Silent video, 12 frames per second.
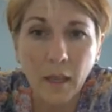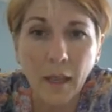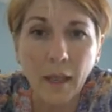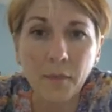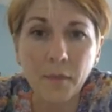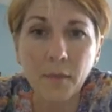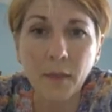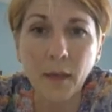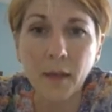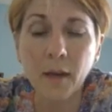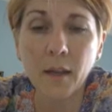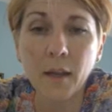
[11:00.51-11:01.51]
And
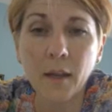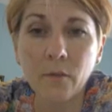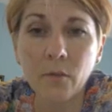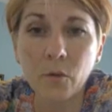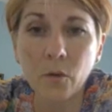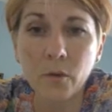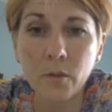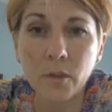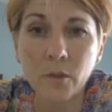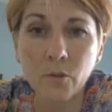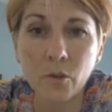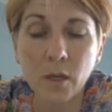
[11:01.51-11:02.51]
then if you notice,
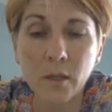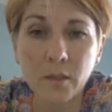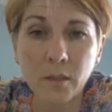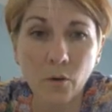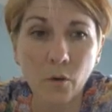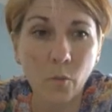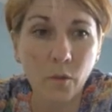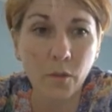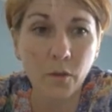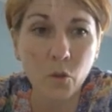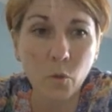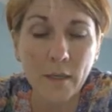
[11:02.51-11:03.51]
there's a 0 with
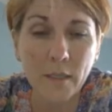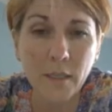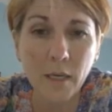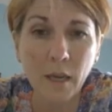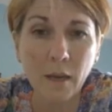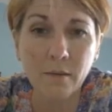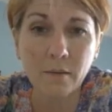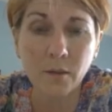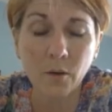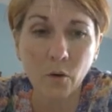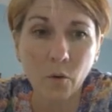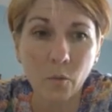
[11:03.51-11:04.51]
the 20 and a
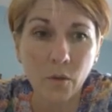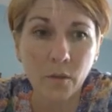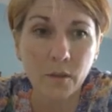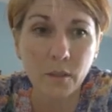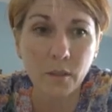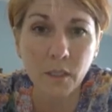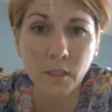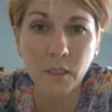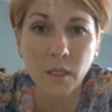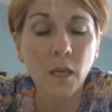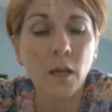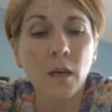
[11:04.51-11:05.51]
0 with the
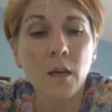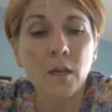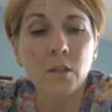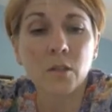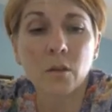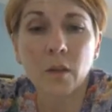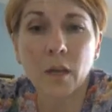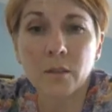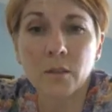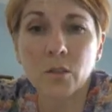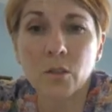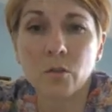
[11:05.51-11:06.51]
60. So
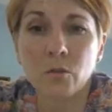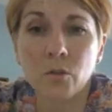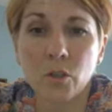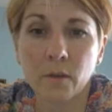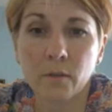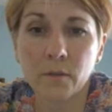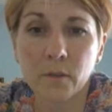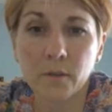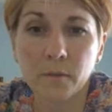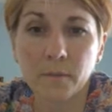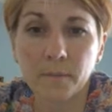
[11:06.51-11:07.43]
that's 2 shifts.